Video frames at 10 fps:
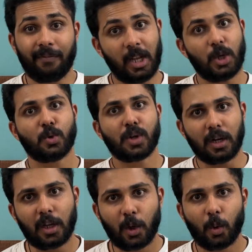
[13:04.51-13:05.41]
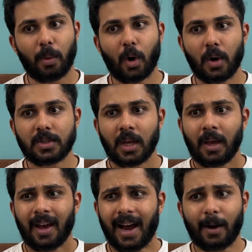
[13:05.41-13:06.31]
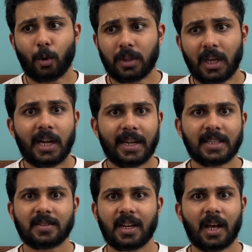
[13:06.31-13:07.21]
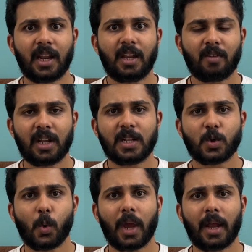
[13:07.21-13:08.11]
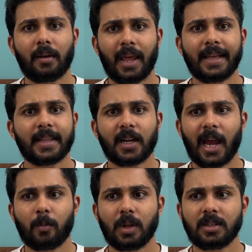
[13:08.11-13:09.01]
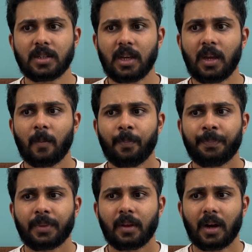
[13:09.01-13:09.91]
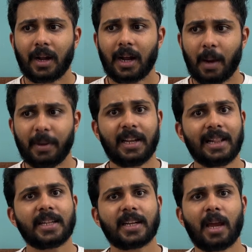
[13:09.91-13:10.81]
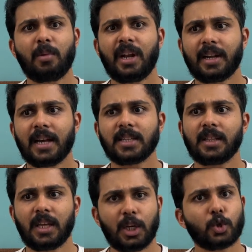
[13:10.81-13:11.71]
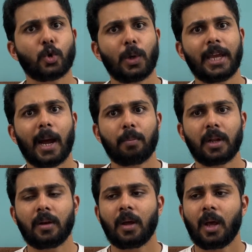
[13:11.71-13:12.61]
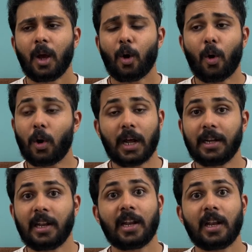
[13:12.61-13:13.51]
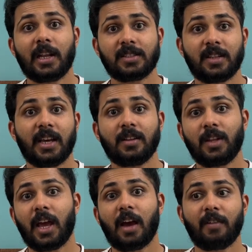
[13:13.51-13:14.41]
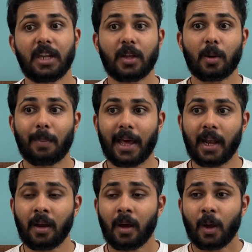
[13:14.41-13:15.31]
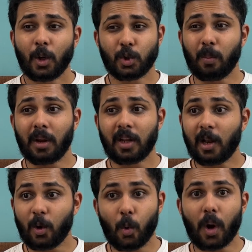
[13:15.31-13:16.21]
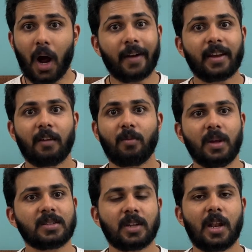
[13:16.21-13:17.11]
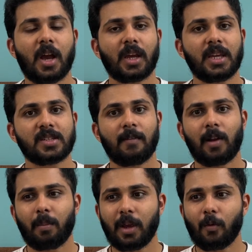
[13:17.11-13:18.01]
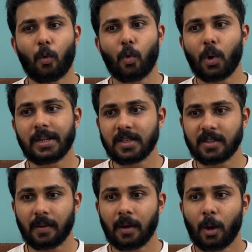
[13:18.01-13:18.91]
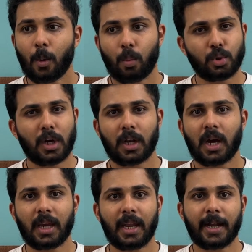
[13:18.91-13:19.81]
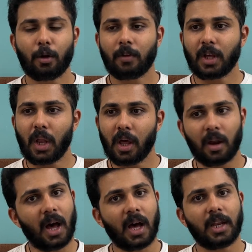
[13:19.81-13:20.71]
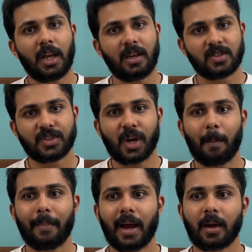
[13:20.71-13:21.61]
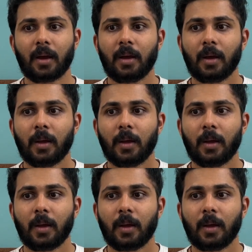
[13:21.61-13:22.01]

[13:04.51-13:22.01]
I feel he should continue because I don't think in Test there are anyone else who can take that captaincy. I mean, till the time he retires, I think he should only captain, or until unless they have any other plan. Shubman Gill, you can't give. He's still young. He's developing. Who else is there? Pujara again, end of the career. Rahane, he's just come back.